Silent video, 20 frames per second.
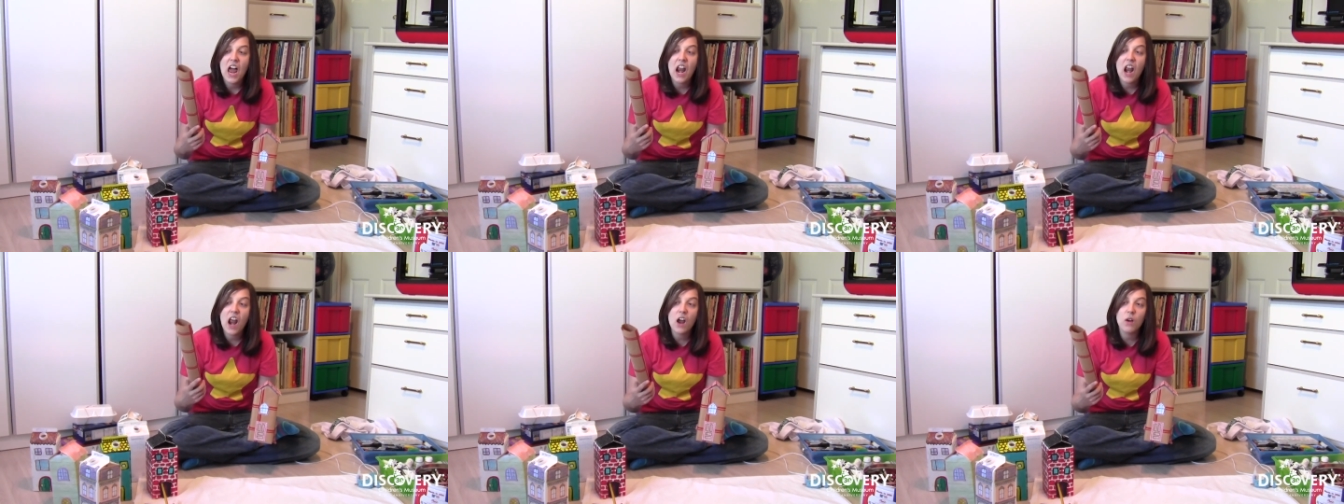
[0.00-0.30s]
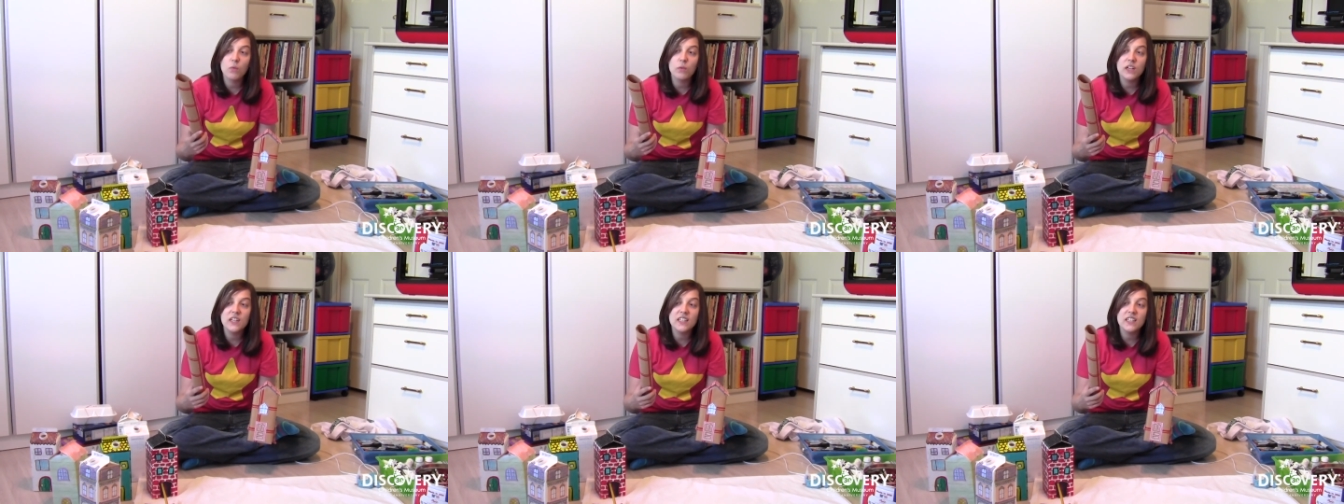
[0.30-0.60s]
And
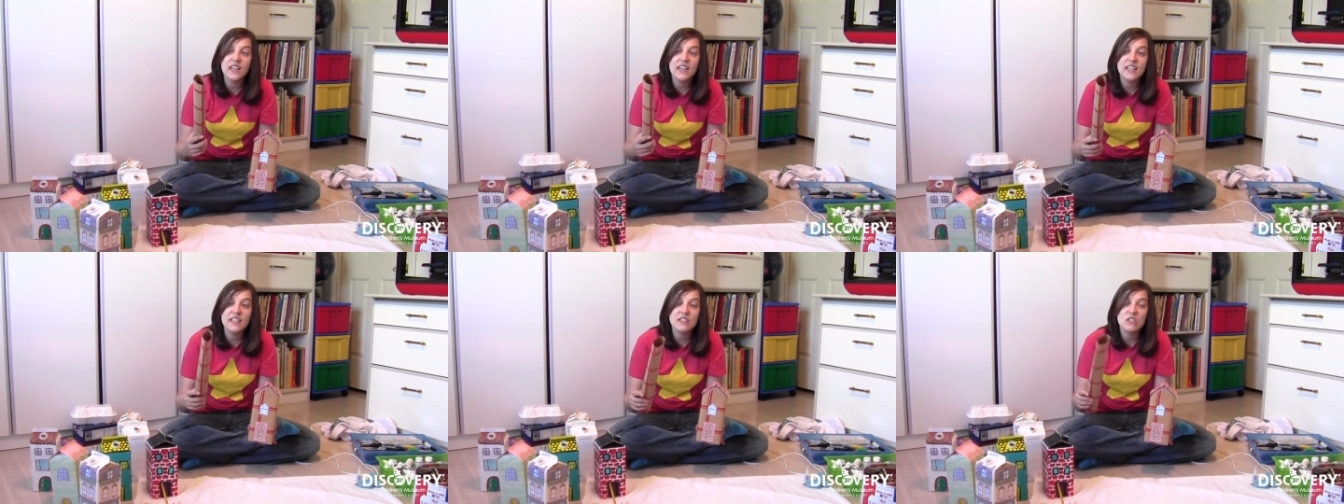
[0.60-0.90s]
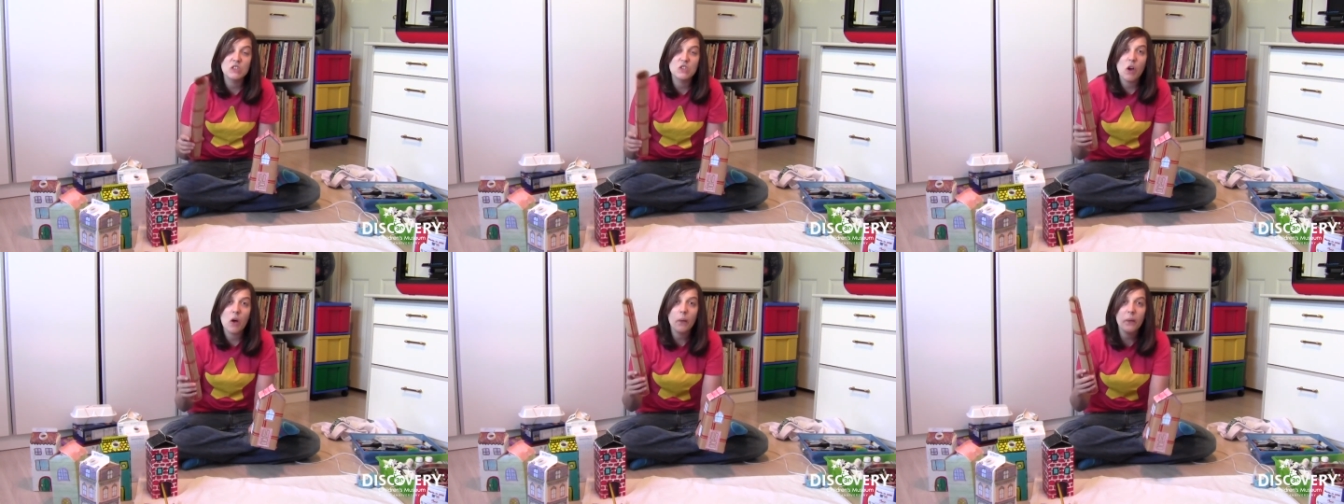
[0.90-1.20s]
I
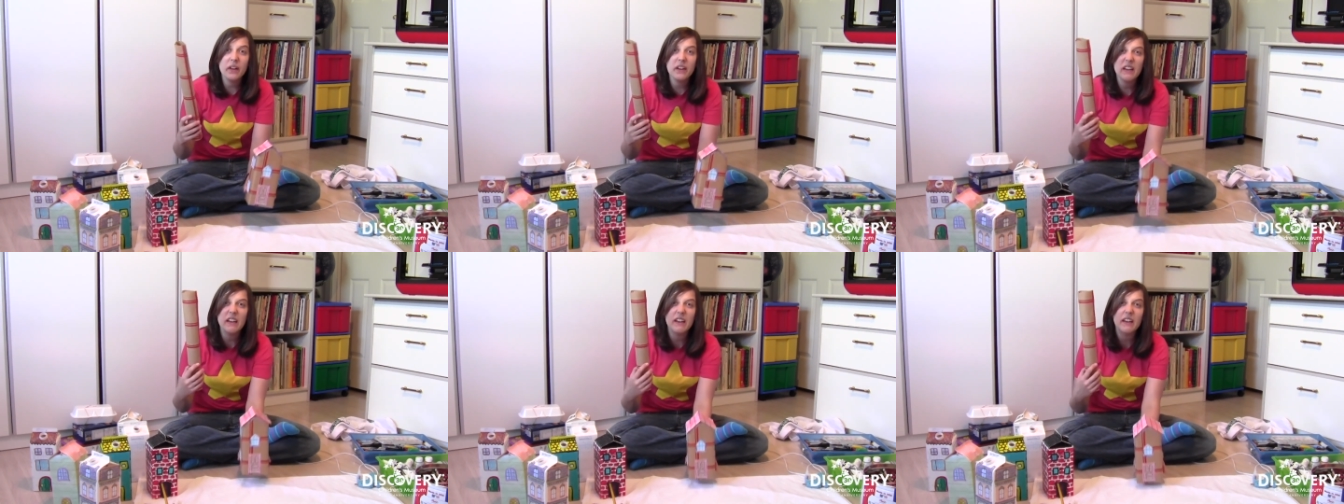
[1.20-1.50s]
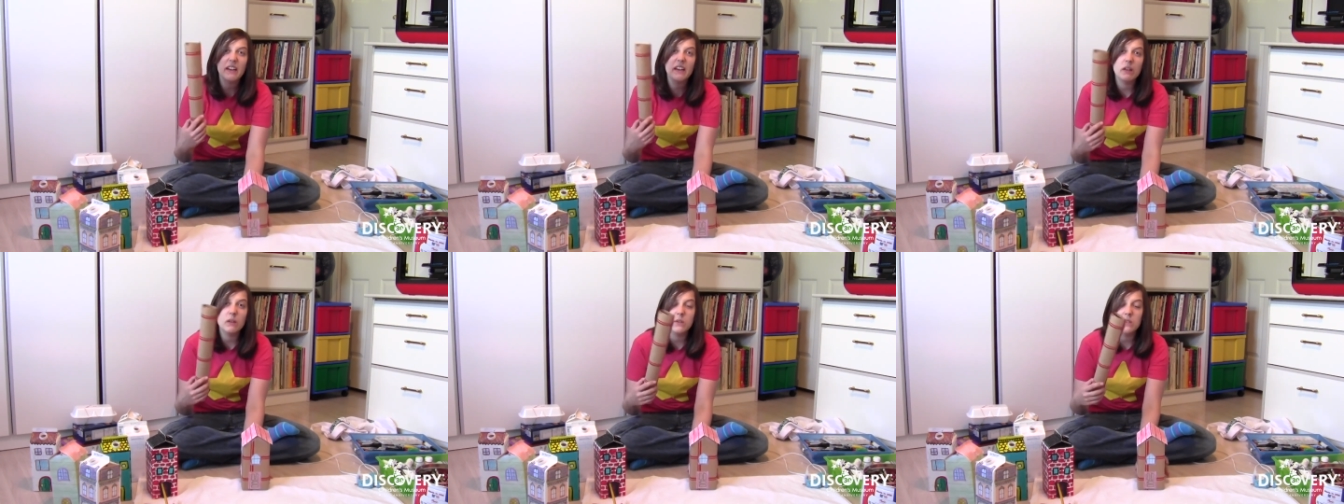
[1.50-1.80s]
realized no one
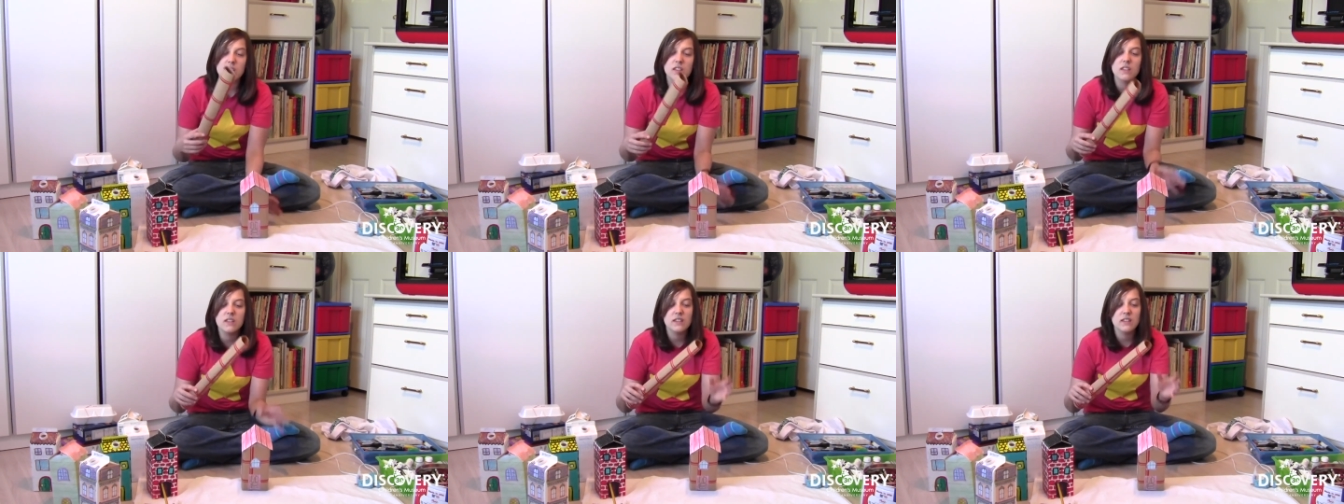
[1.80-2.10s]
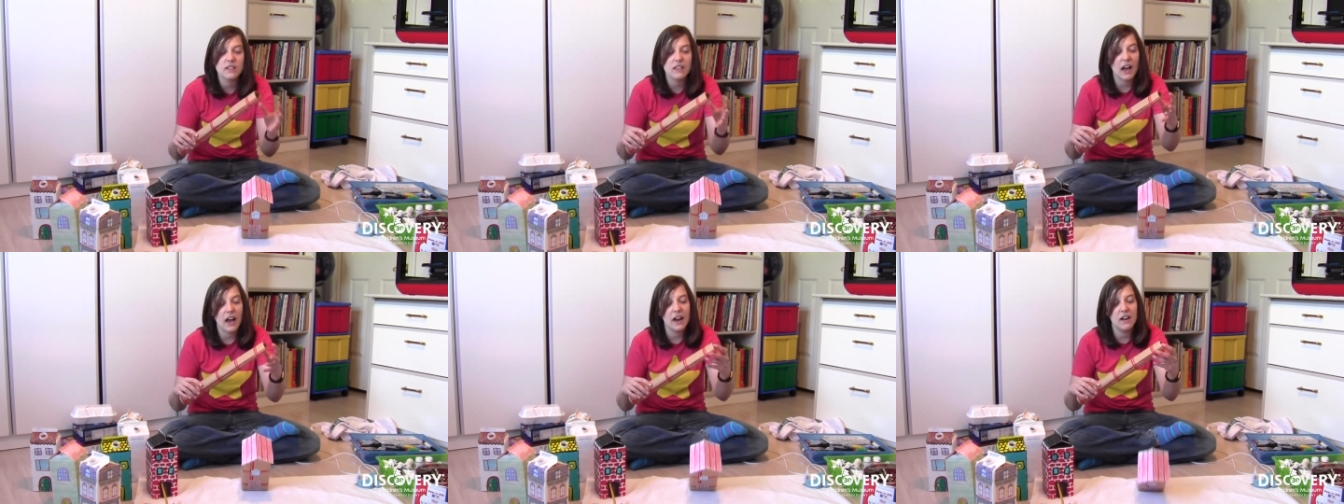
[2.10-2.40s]
had used
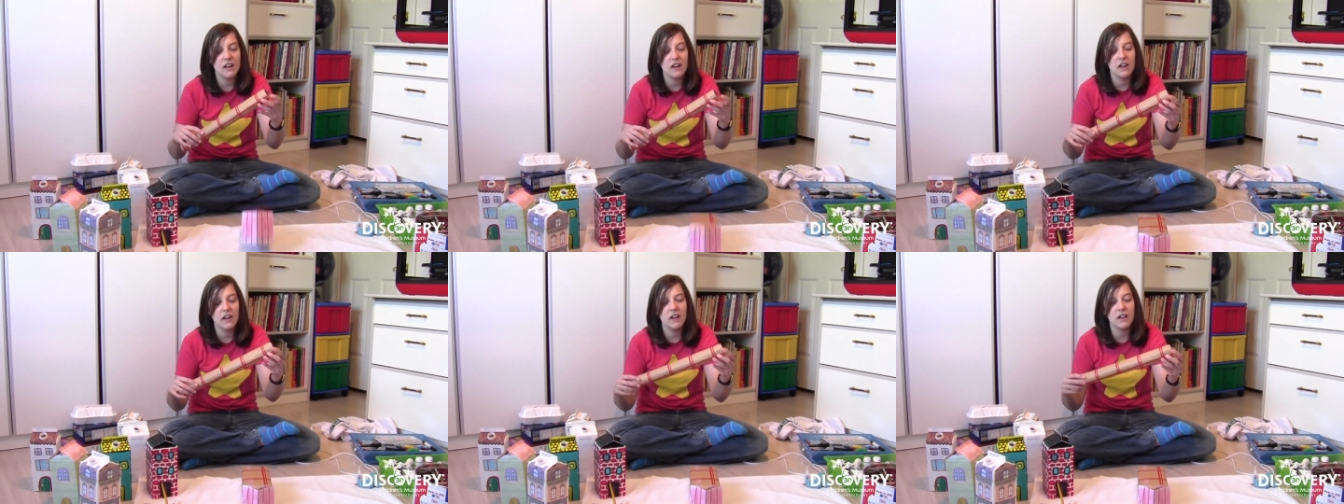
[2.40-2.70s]
this kind of